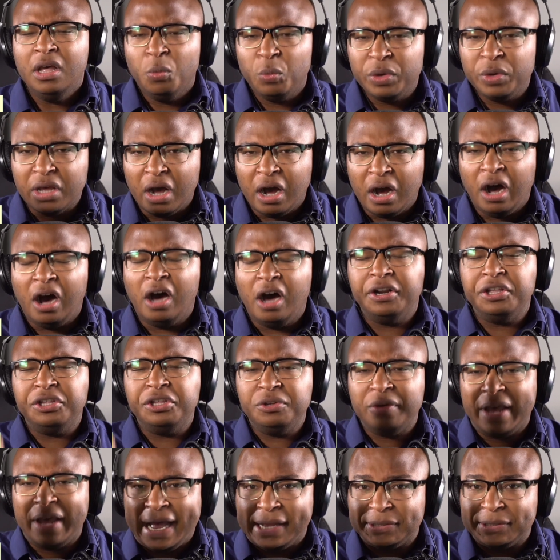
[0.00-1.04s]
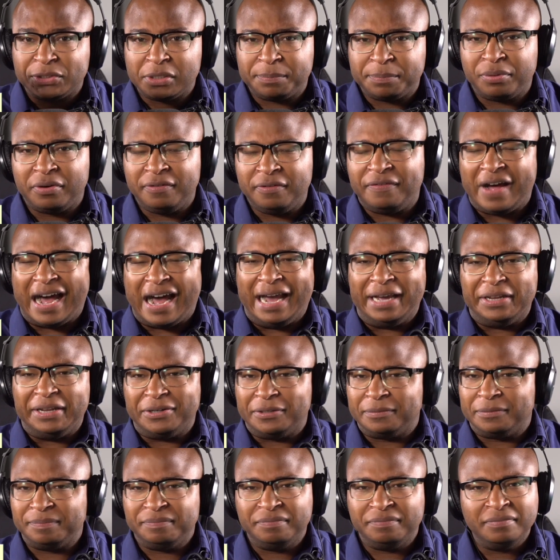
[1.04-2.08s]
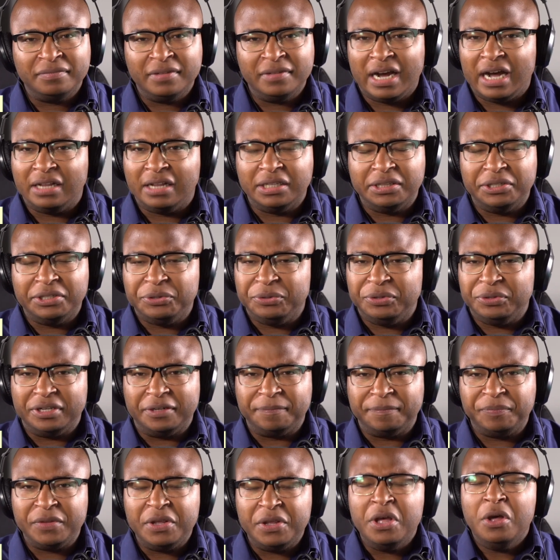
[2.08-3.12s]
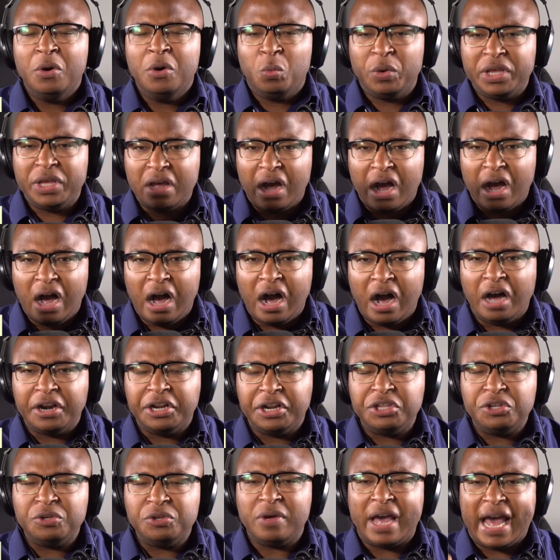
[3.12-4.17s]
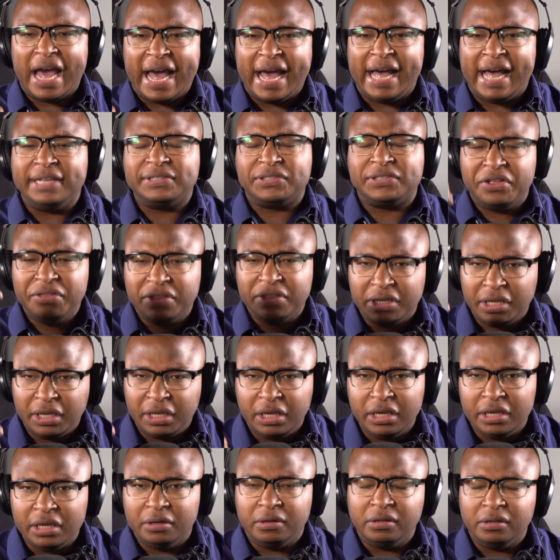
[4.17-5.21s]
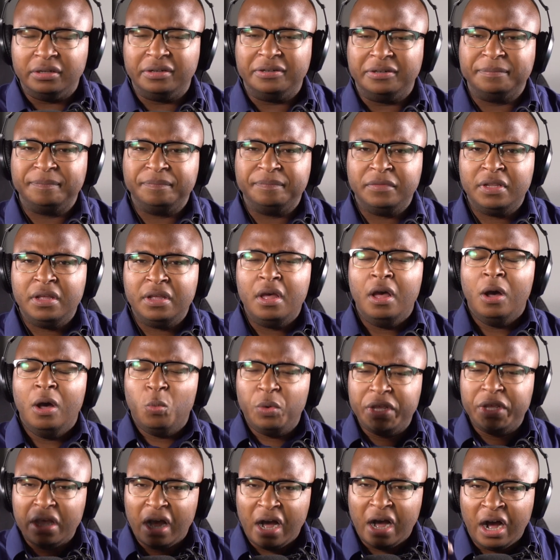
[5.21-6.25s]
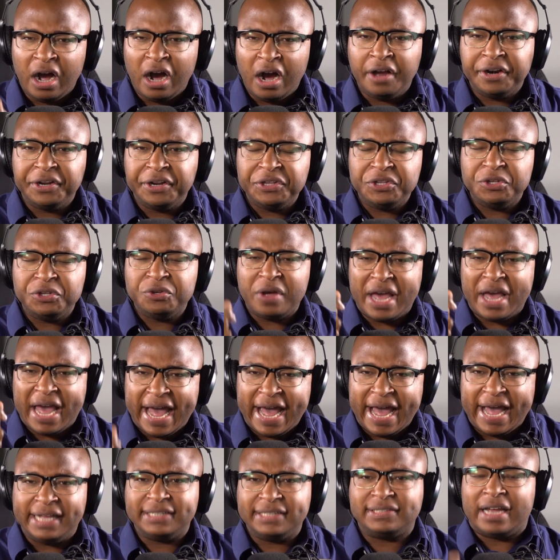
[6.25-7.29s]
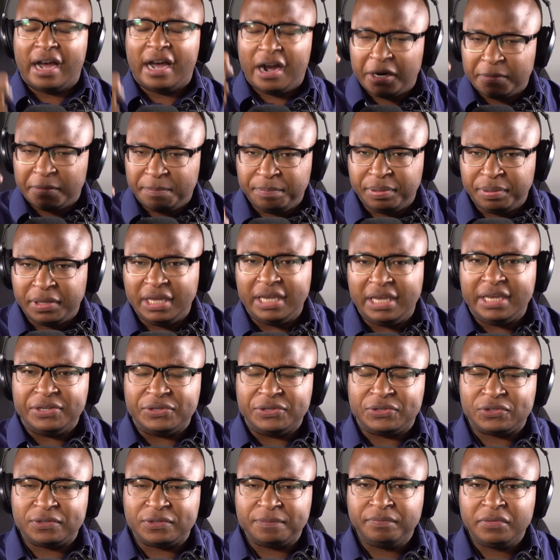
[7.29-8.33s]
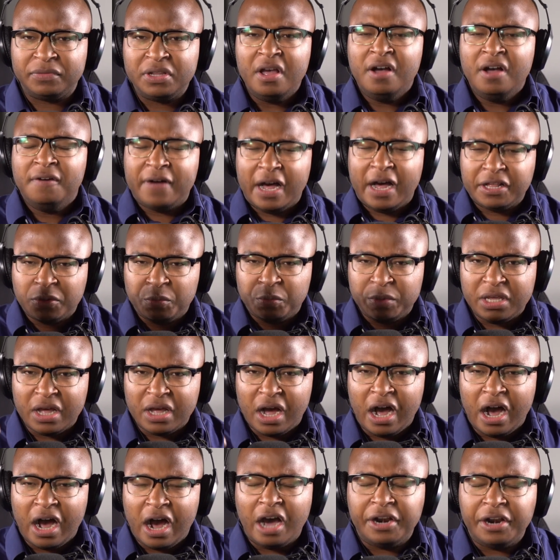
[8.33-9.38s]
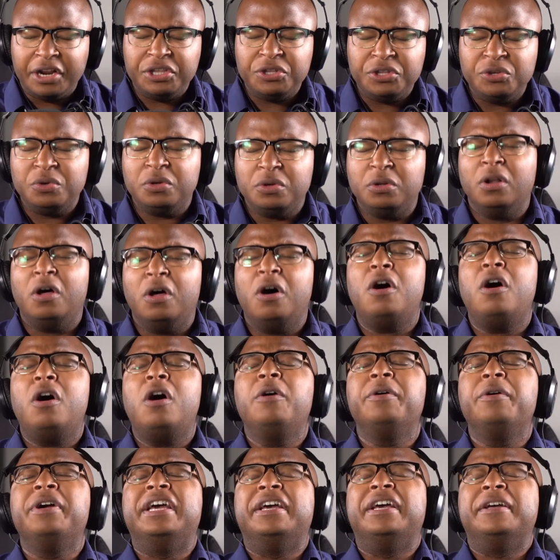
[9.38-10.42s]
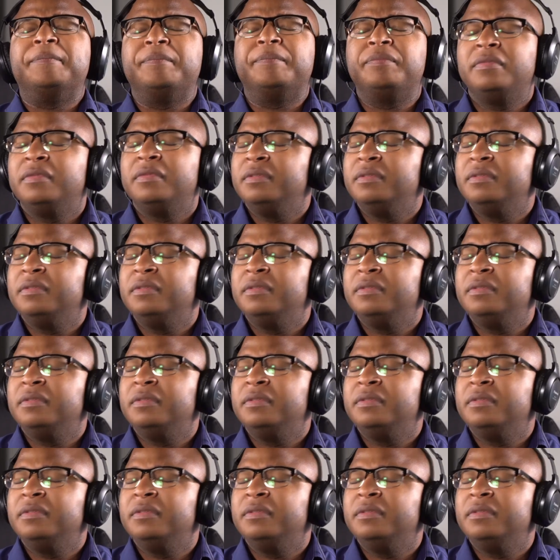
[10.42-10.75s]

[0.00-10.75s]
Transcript: We honor you as the provider, hallelujah. We honor you as the healer. We honor you as our peace. Father, we honor you, glory.